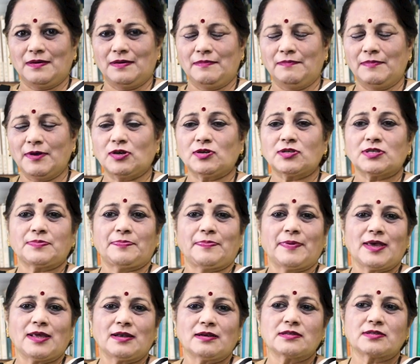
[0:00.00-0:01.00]
because the
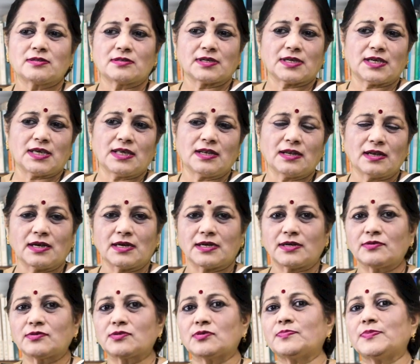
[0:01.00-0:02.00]
parents or the key
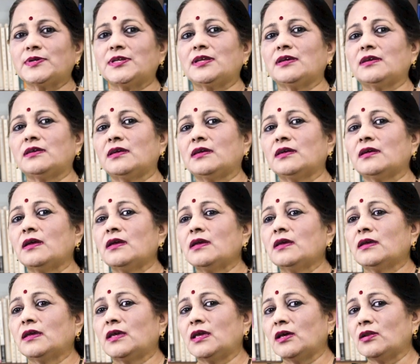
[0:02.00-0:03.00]
relatives will be
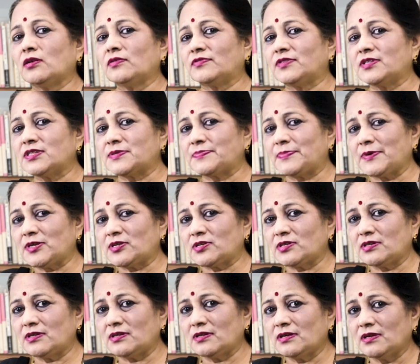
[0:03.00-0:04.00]
taking care of this
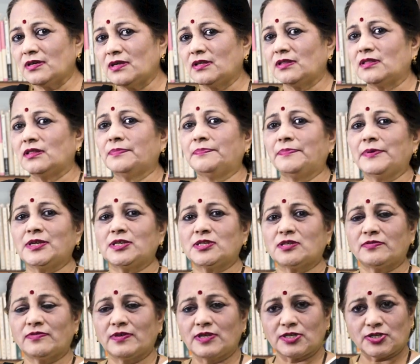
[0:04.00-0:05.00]
patient. The
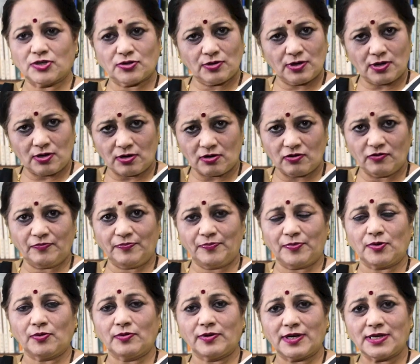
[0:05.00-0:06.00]
patient will show a lot of
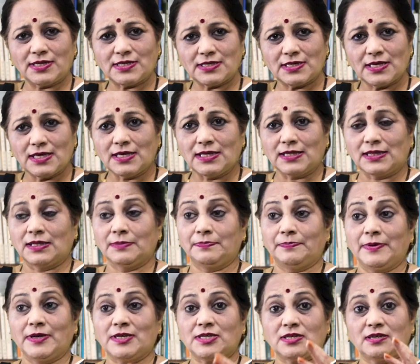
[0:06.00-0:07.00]
progress. The
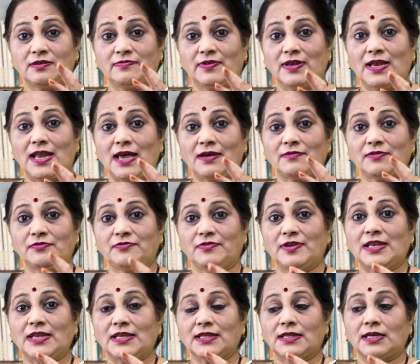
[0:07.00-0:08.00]
patient will have a
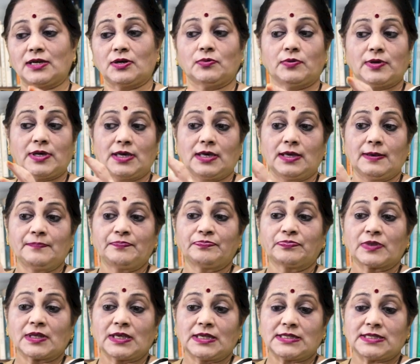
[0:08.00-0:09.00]
feeling that, okay,
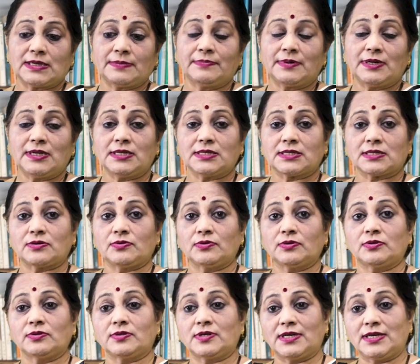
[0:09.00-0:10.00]
somebody is
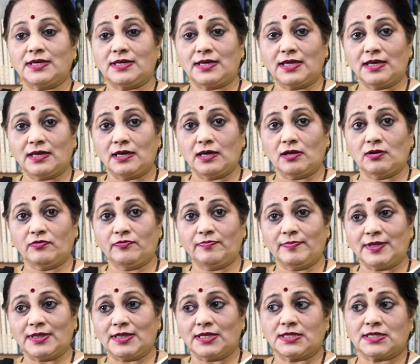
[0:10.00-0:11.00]
going to take care of
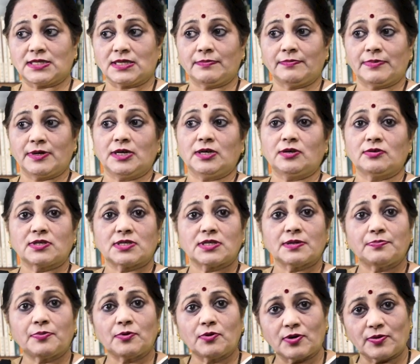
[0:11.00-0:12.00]
me. There's somebody to
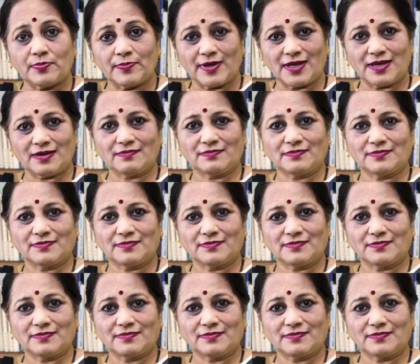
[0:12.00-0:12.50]
support me.